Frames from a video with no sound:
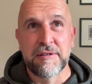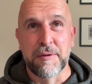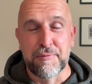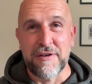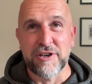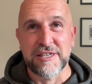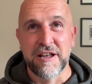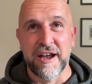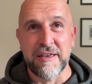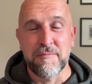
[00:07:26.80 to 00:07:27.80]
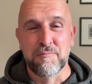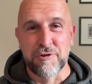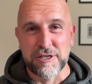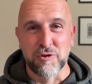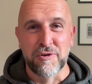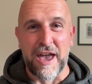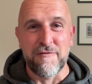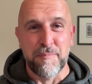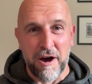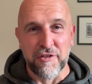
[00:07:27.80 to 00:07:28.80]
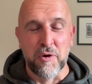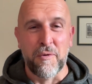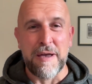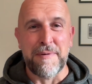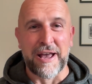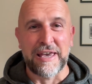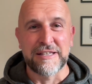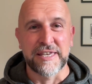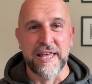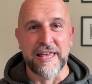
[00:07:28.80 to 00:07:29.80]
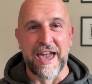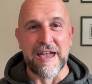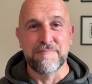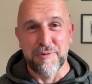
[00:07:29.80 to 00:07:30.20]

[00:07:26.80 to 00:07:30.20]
The previous night, Bristol gave Bath a way back into the game,